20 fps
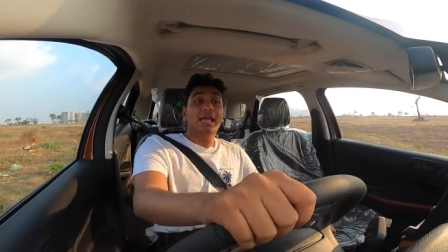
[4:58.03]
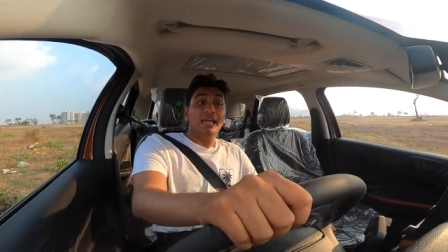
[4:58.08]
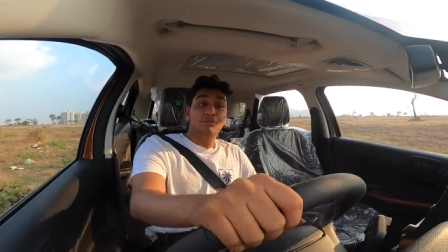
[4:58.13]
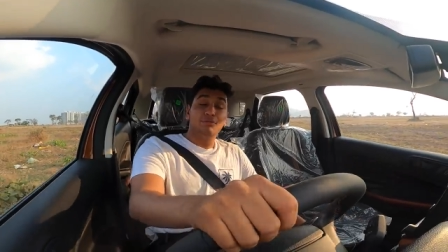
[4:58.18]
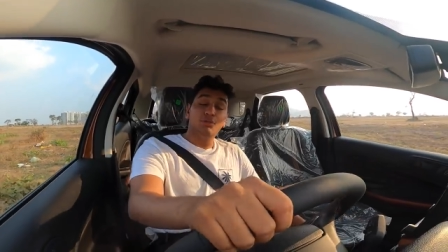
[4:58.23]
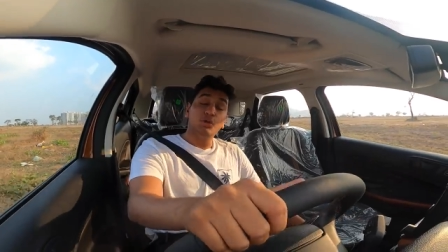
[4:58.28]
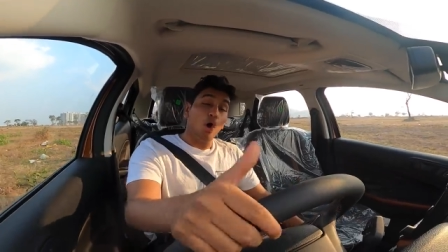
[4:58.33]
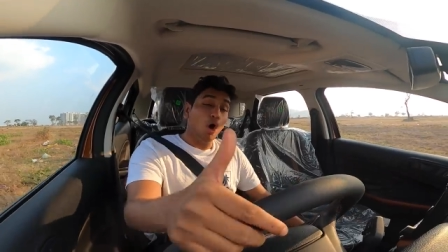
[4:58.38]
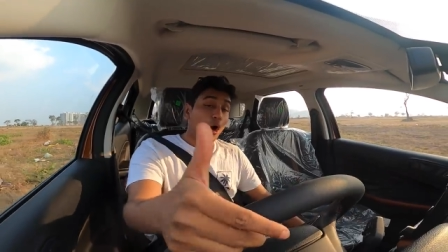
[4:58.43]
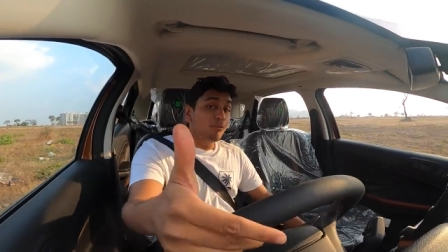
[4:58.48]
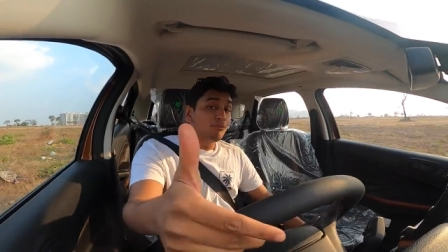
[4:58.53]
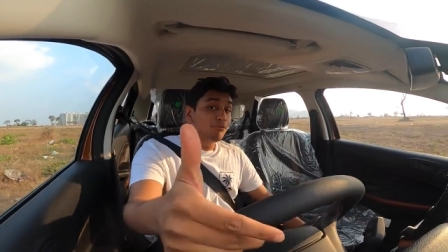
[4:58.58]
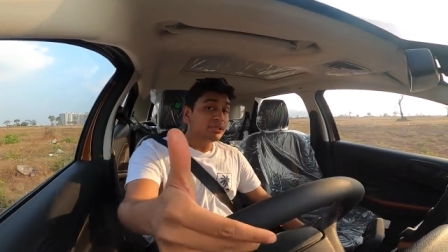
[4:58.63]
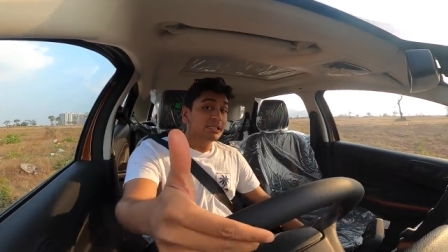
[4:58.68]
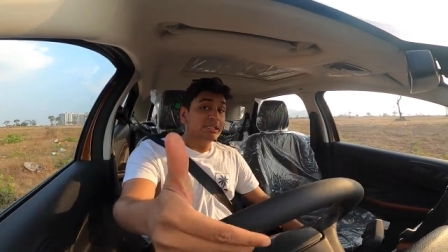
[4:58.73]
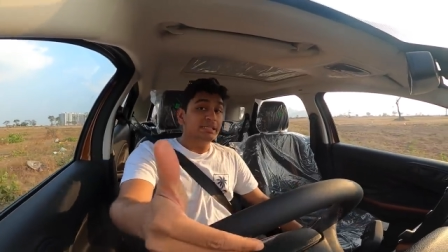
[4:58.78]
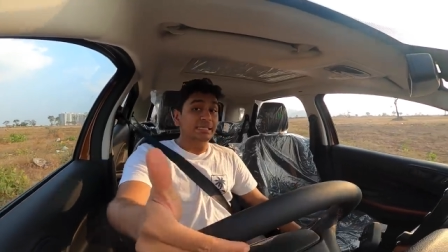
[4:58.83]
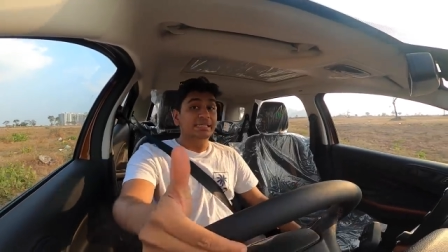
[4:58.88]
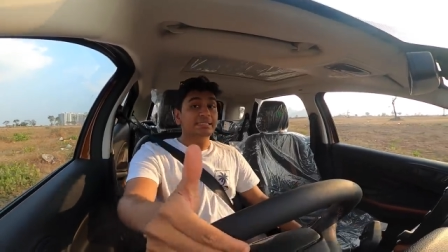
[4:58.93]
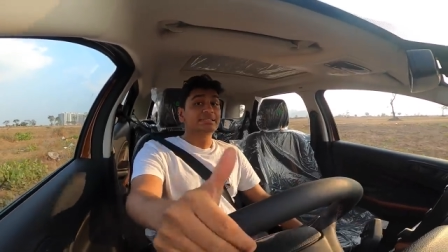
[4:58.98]
If you opt
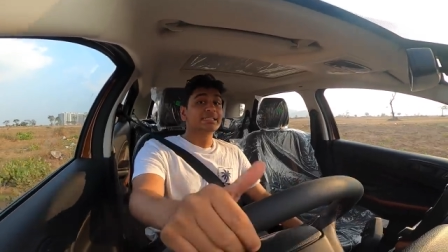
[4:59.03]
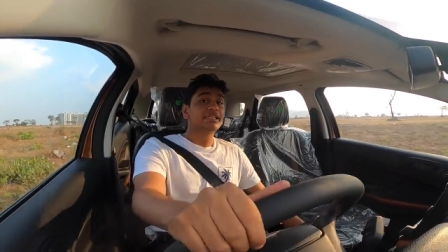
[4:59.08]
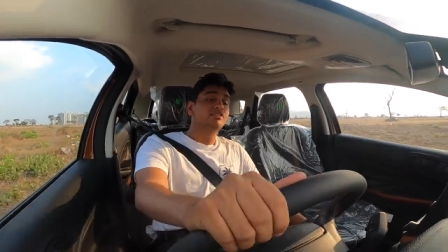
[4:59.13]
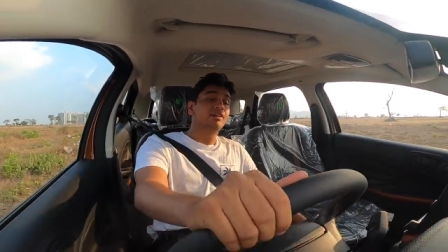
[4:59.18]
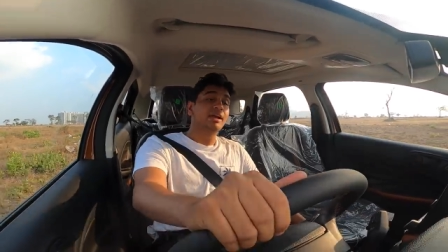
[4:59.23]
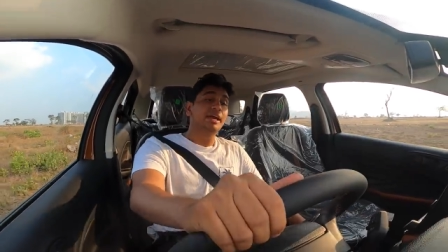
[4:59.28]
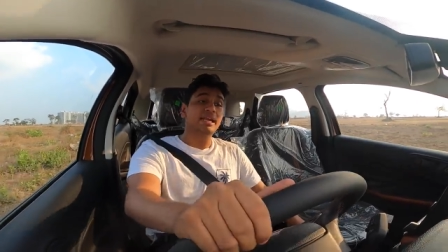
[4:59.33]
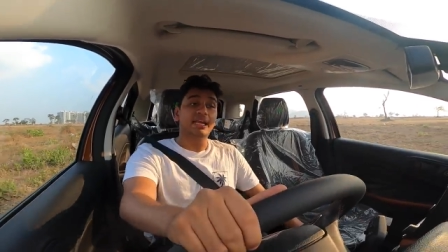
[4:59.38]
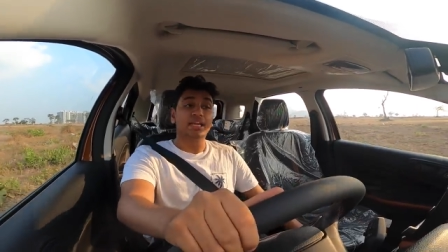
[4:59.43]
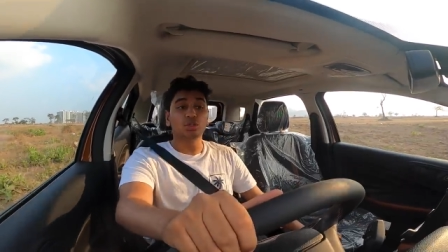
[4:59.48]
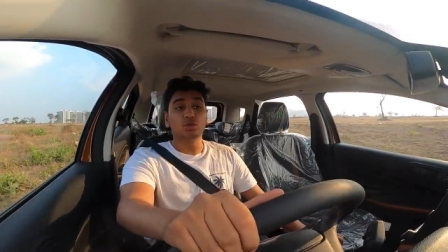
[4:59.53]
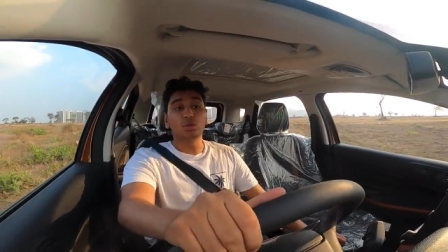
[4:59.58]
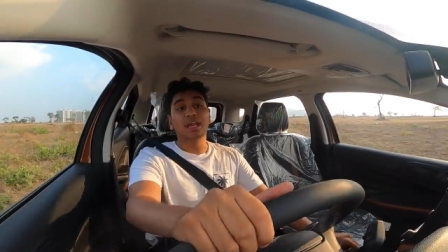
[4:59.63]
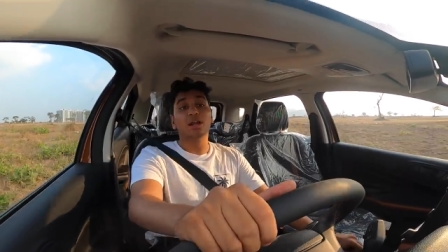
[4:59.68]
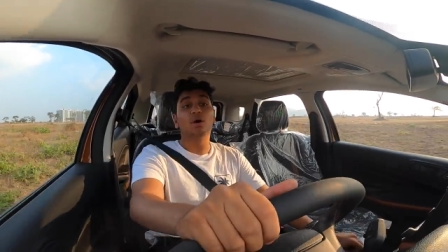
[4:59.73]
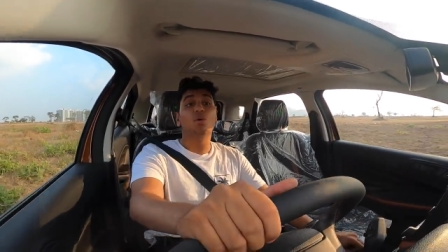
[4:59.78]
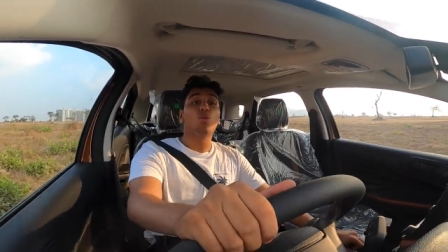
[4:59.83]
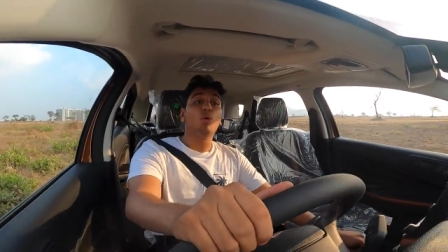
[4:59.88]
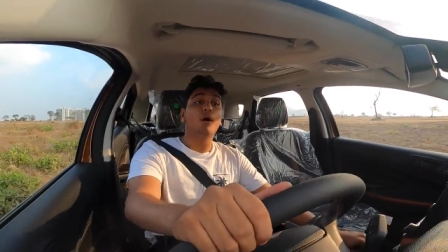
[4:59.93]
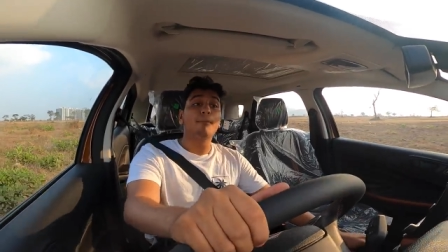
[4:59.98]
for the diesel variant, you
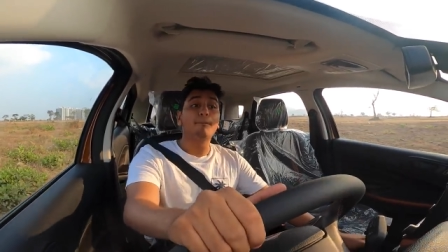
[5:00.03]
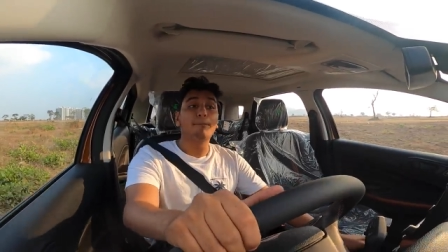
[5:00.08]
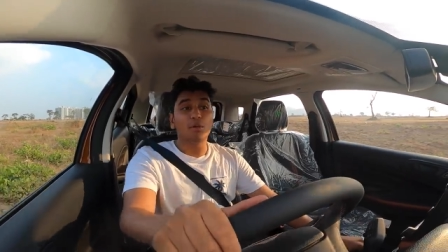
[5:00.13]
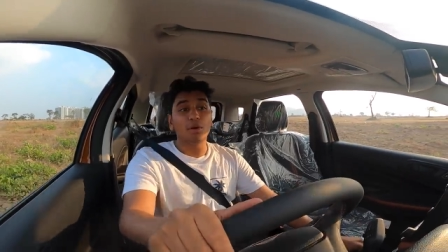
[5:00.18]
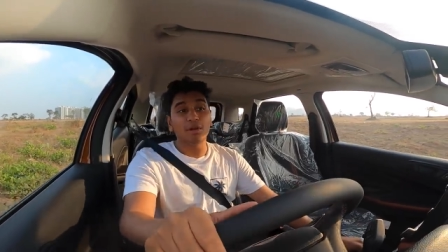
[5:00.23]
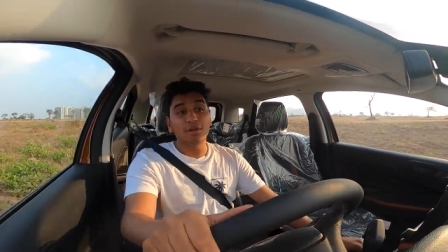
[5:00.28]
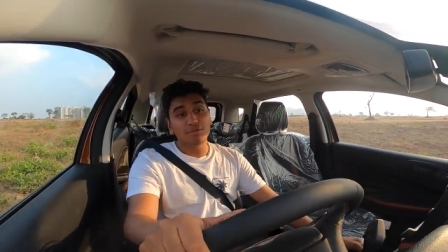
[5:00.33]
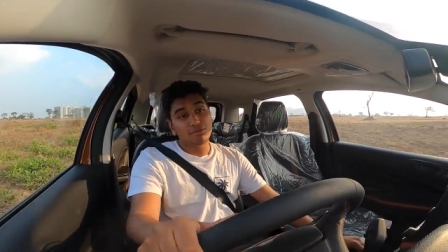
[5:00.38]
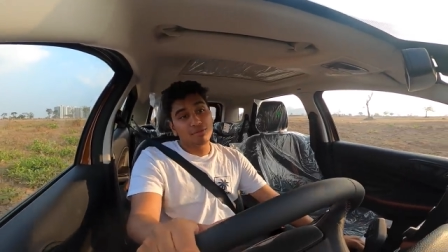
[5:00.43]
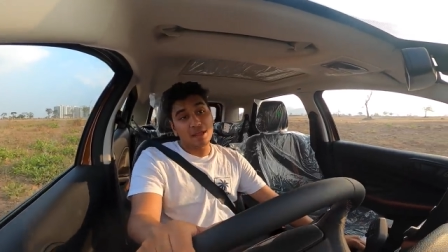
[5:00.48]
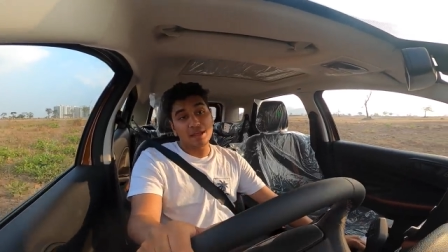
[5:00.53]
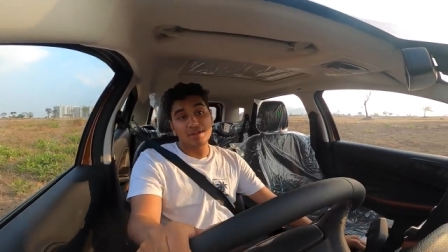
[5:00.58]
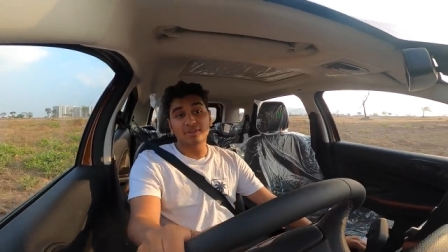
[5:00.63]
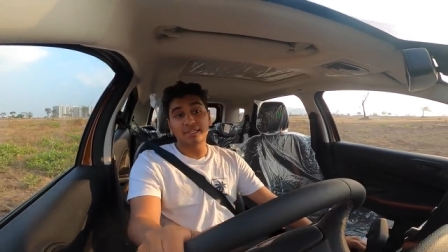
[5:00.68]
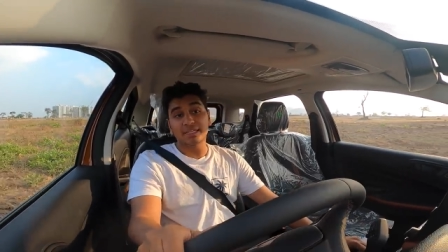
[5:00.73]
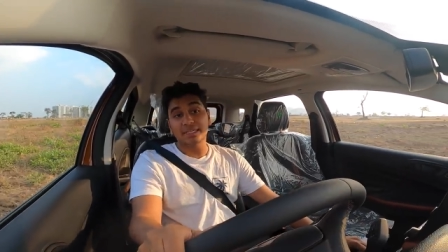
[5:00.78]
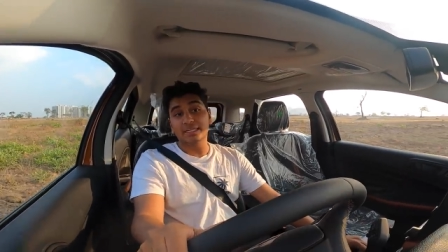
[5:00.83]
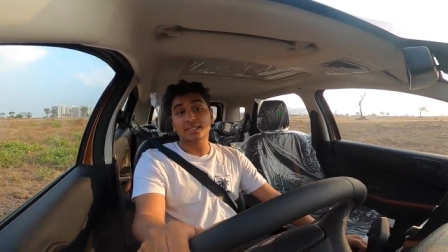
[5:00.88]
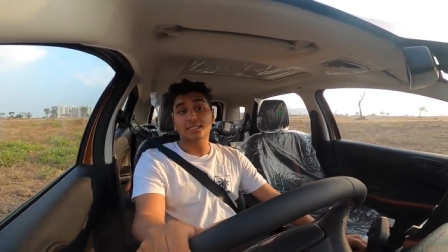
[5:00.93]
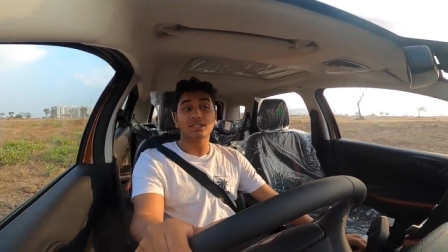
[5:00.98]
get a
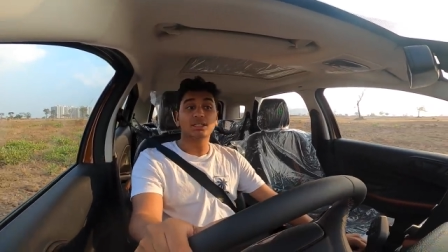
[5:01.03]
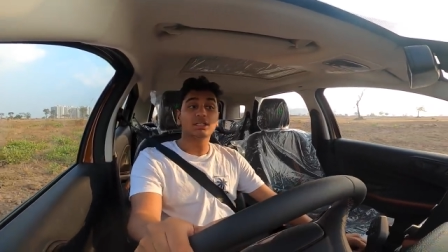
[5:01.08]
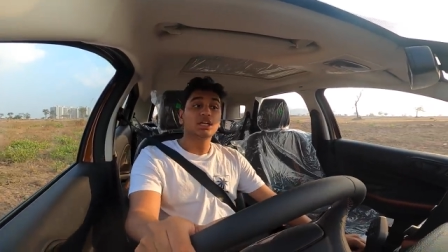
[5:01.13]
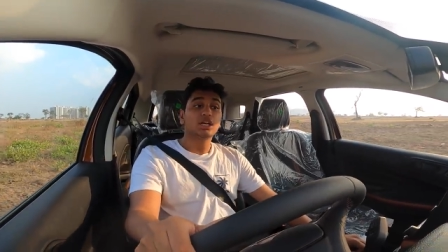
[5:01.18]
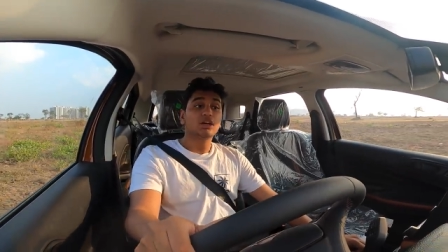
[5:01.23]
1.5 litre